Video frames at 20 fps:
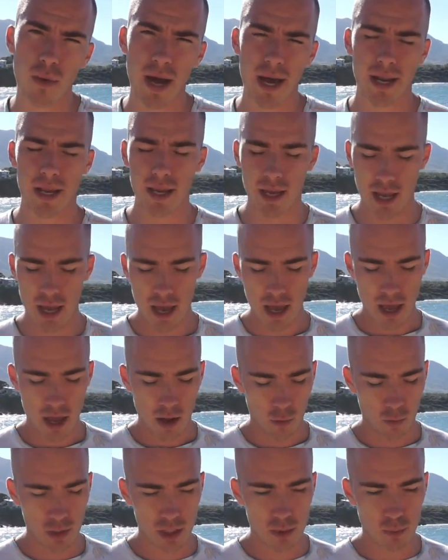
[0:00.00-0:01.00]
body,
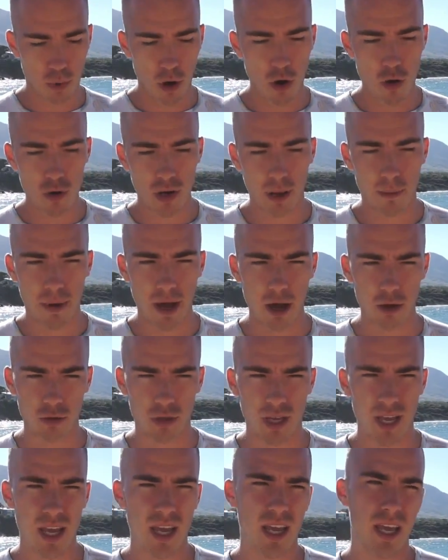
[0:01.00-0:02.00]
we spoke about